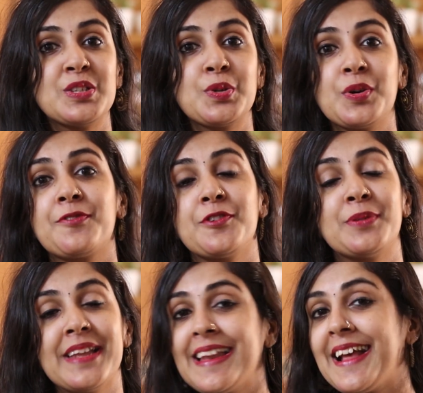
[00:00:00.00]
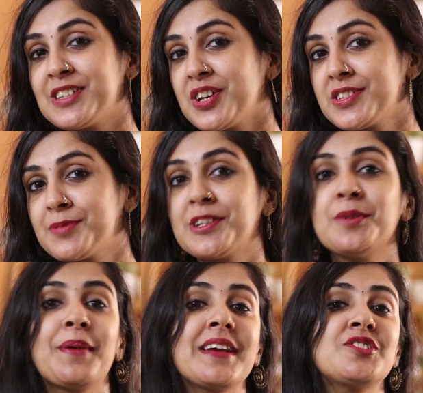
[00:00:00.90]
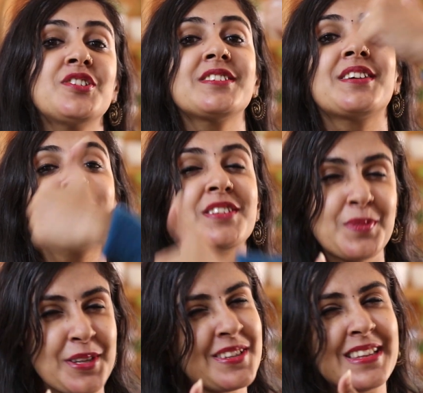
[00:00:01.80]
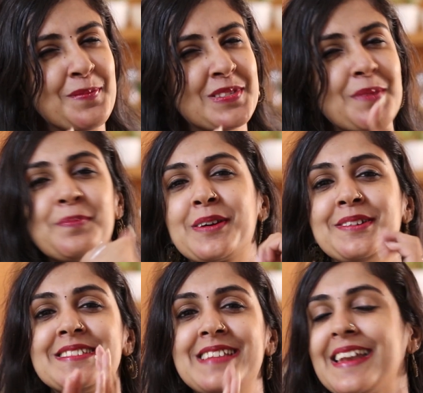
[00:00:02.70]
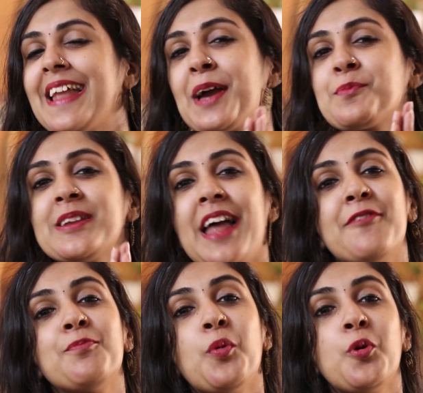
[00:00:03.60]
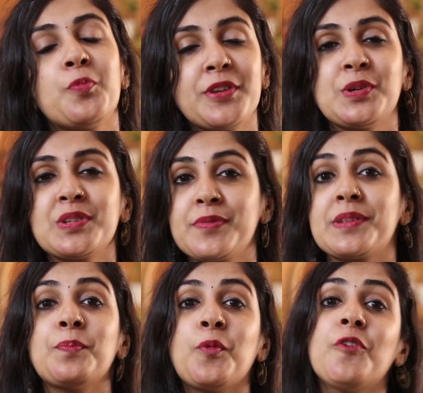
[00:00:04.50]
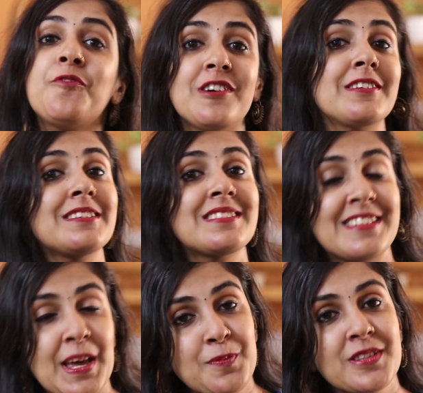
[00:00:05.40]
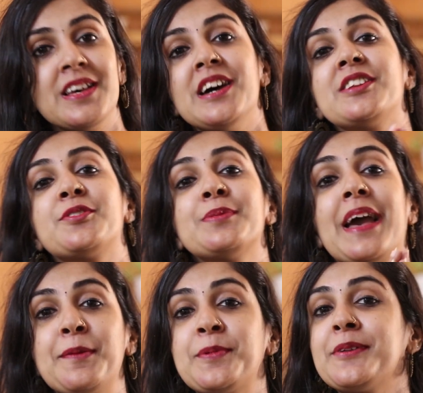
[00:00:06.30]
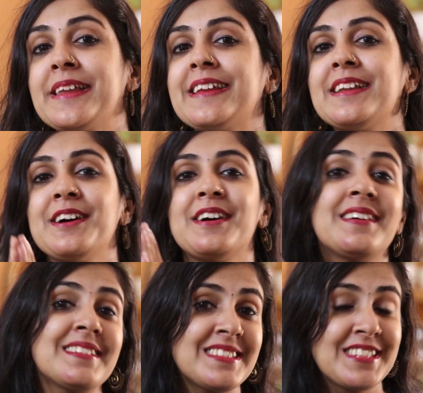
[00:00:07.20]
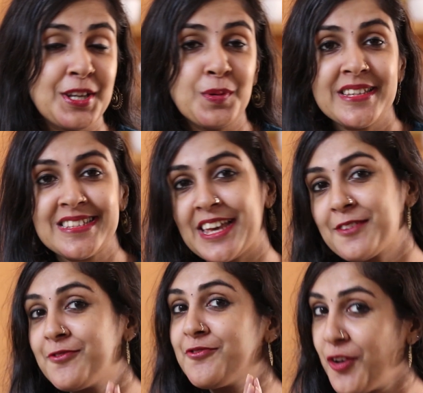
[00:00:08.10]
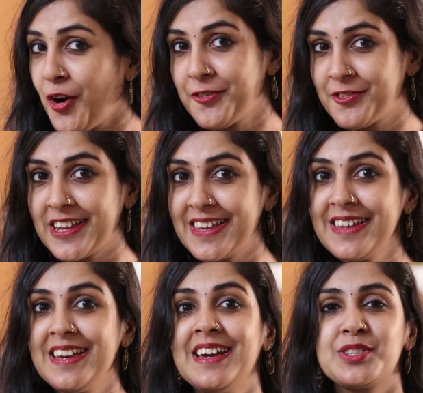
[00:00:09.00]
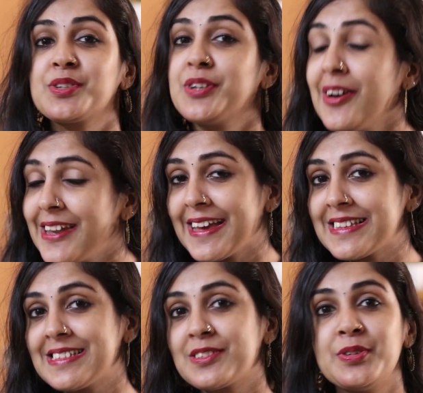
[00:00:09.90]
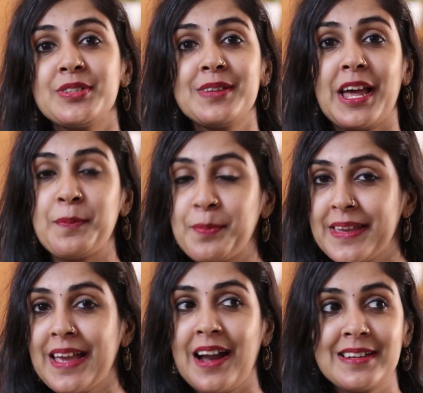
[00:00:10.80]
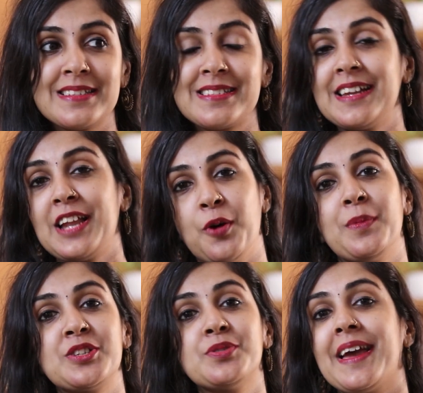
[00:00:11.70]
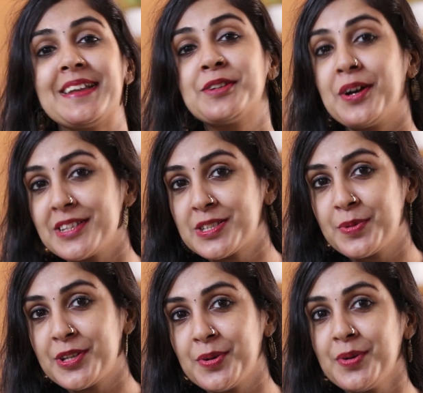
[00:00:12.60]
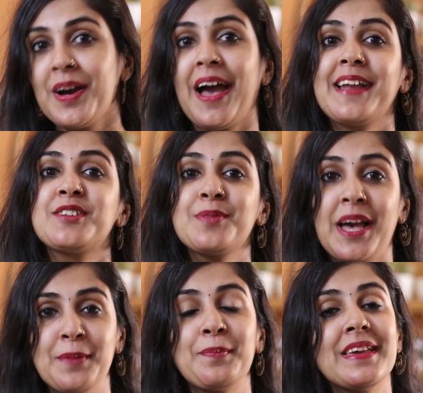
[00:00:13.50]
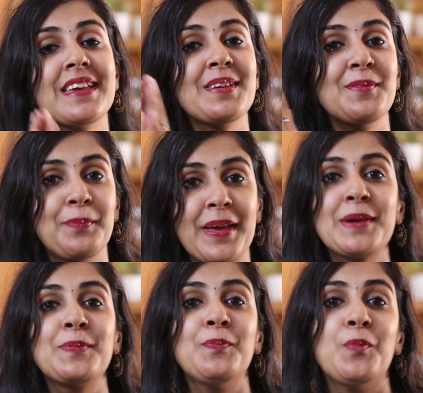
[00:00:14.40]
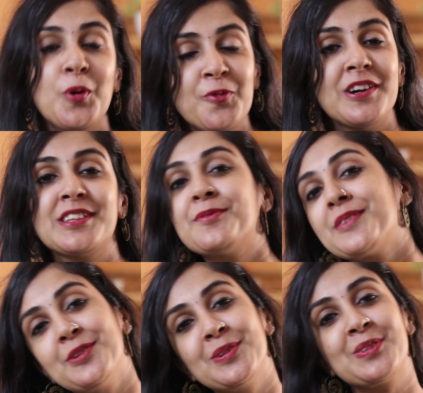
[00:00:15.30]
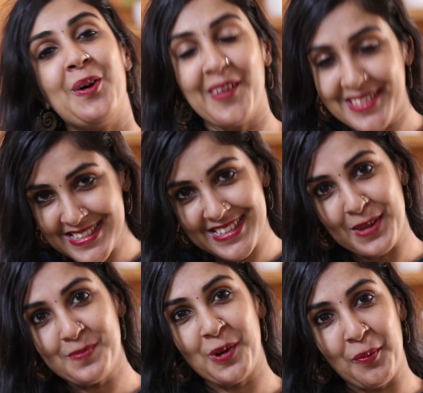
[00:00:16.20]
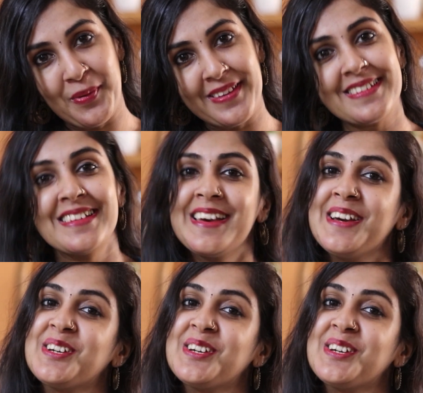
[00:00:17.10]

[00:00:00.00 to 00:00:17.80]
So if you did enjoy this video, make sure to give this video a thumbs up, because then I will have more videos with more further steps to help you lead a zero waste life for free. So your likes are going to help me understand how much you enjoy this video and to help me make more further videos on the same topic.